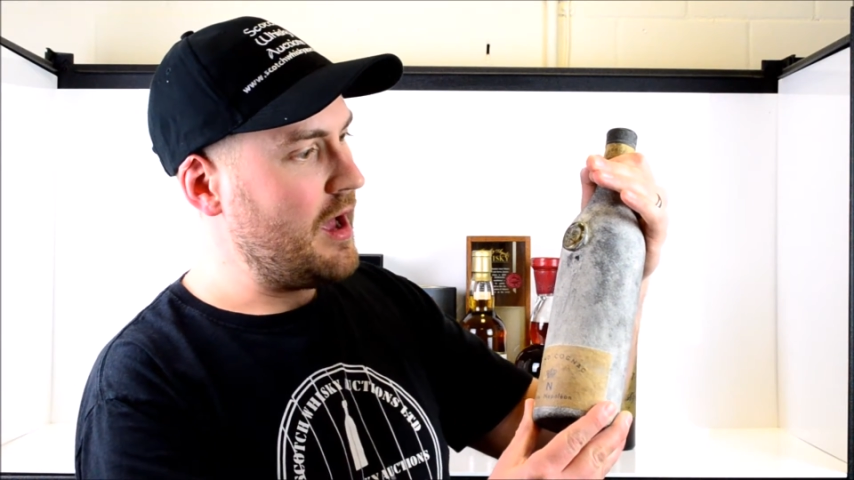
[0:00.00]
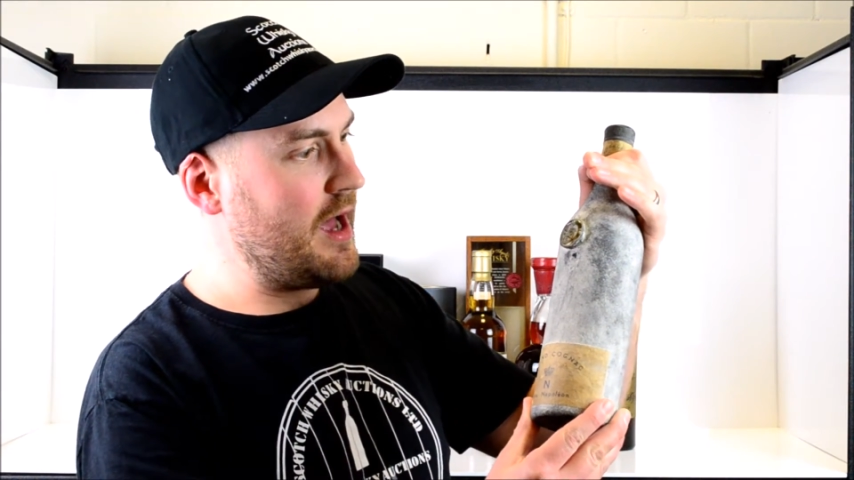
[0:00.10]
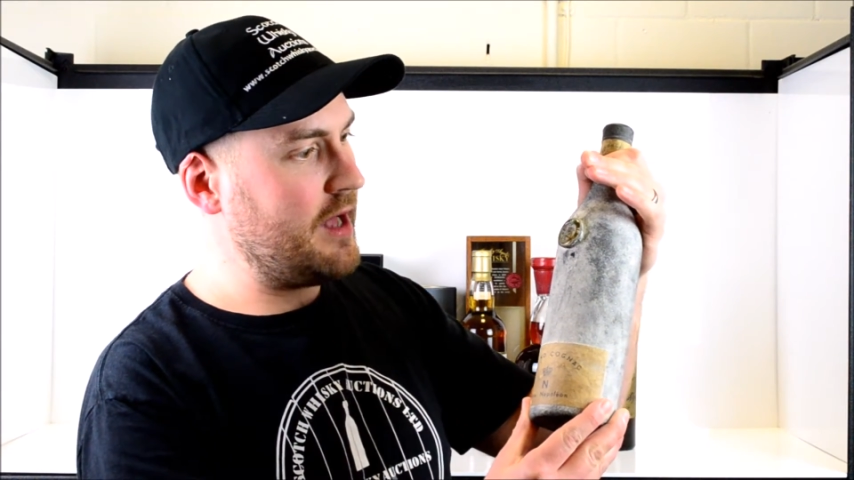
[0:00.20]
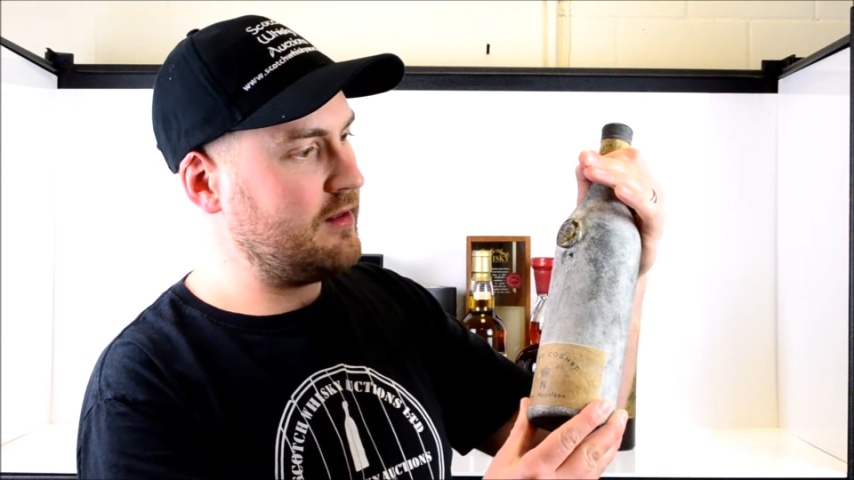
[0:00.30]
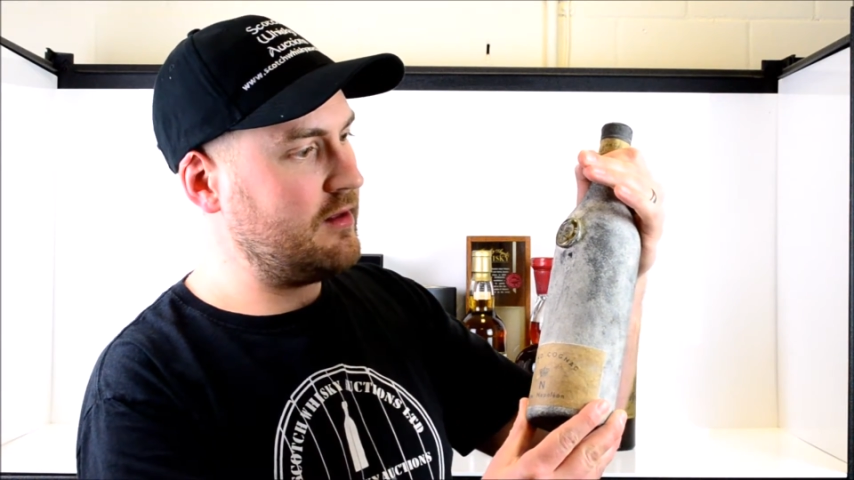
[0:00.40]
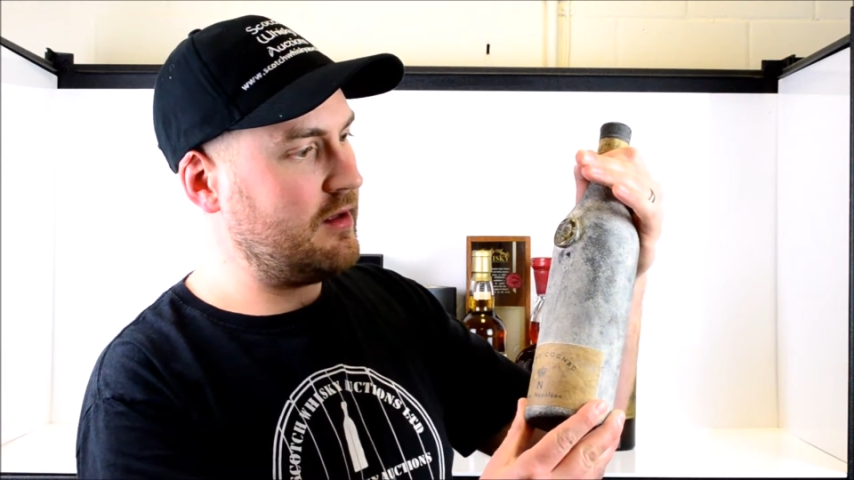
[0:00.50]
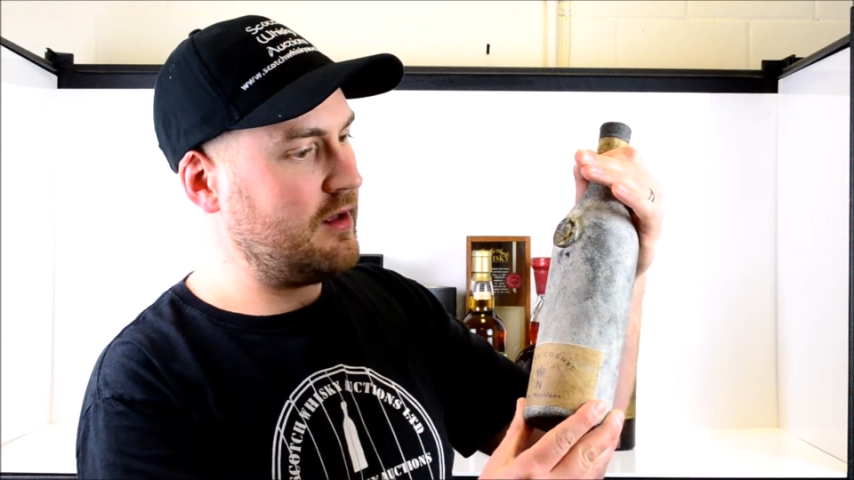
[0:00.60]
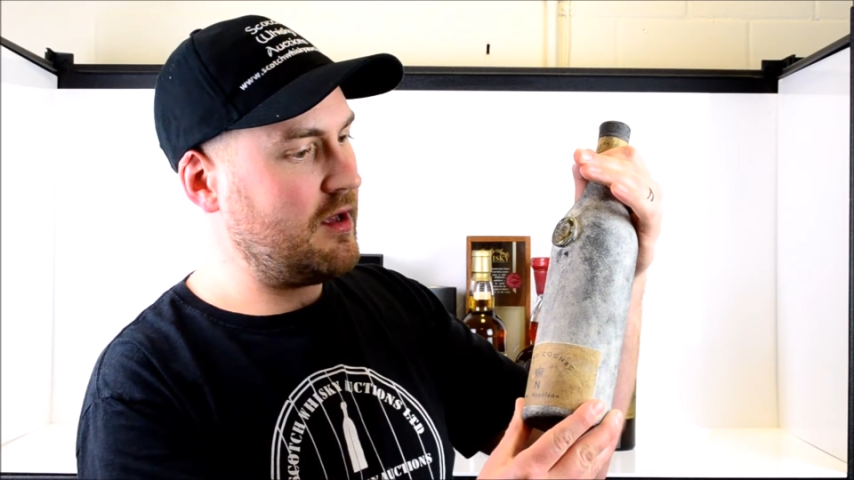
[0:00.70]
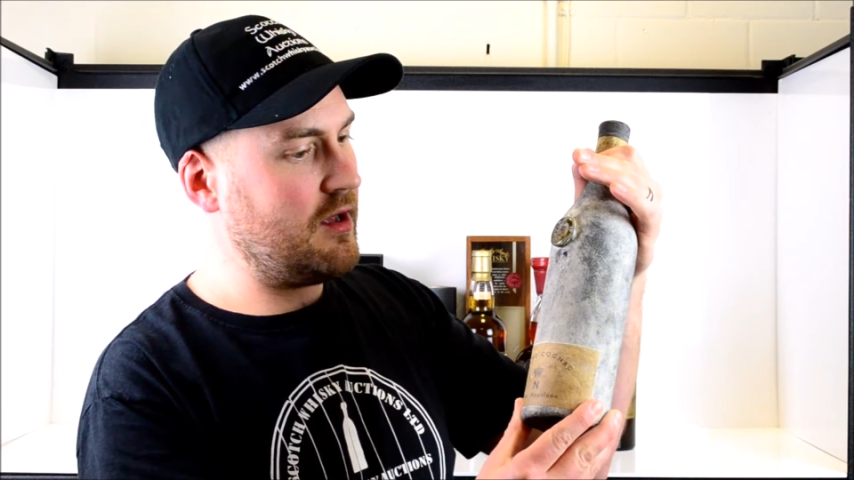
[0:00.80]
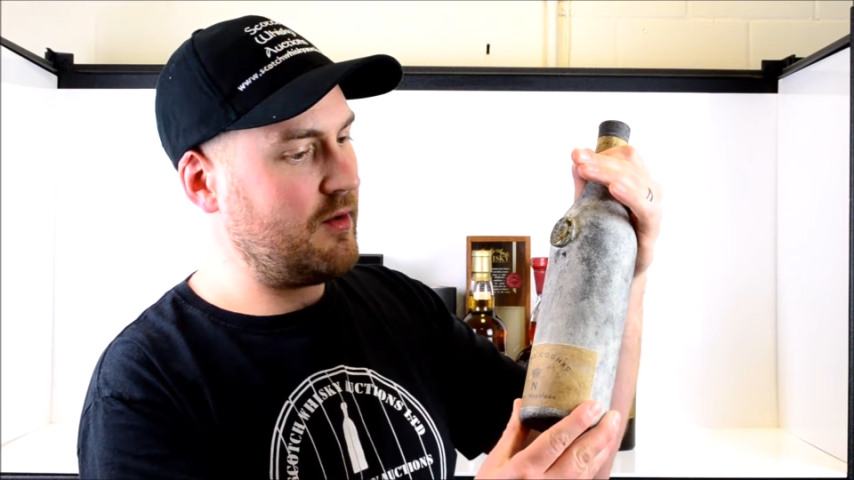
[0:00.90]
And
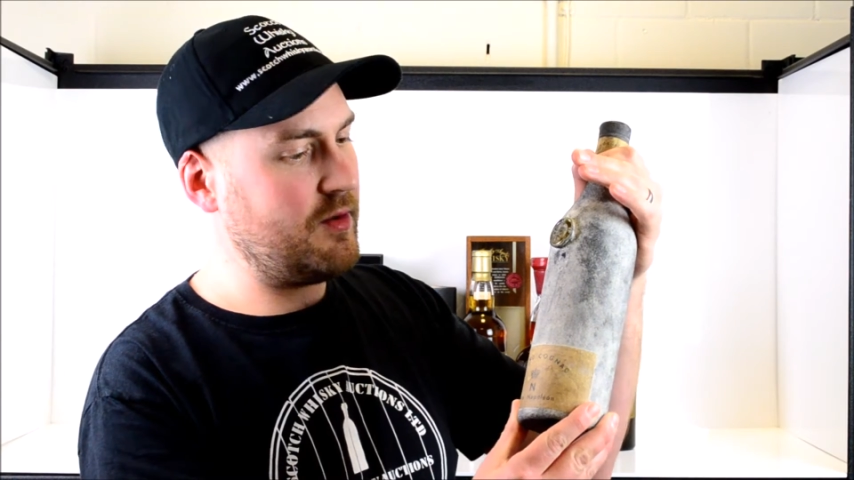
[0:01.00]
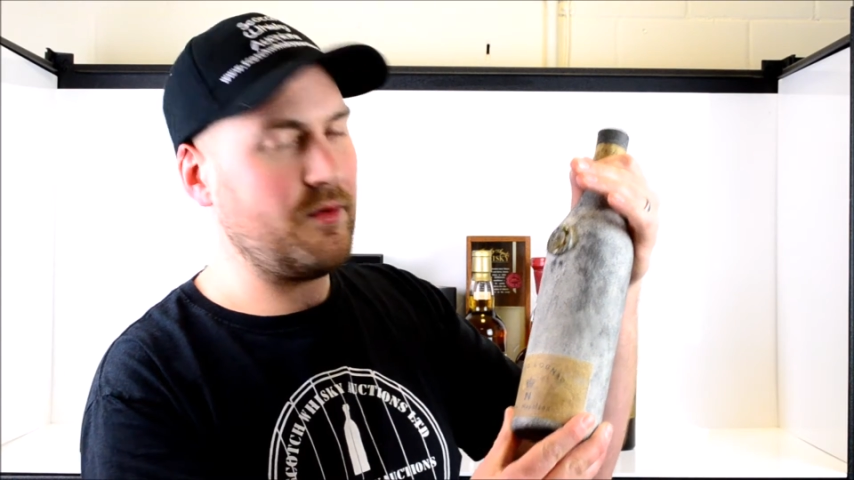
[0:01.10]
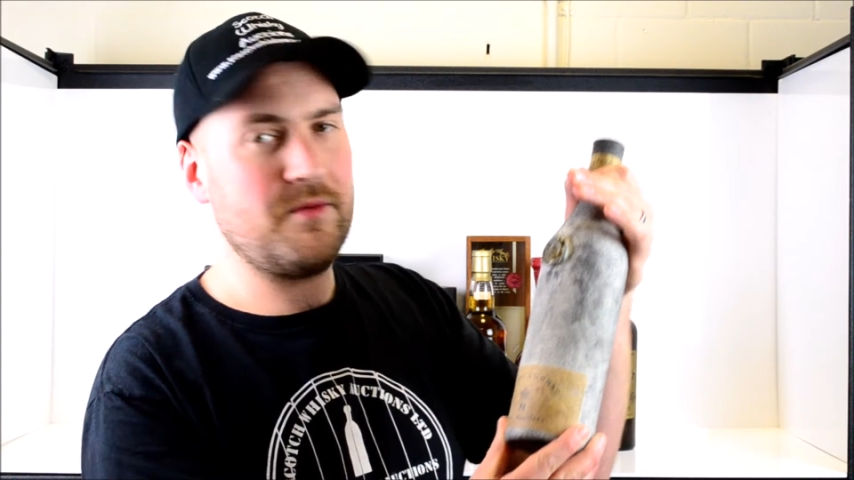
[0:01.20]
I mean,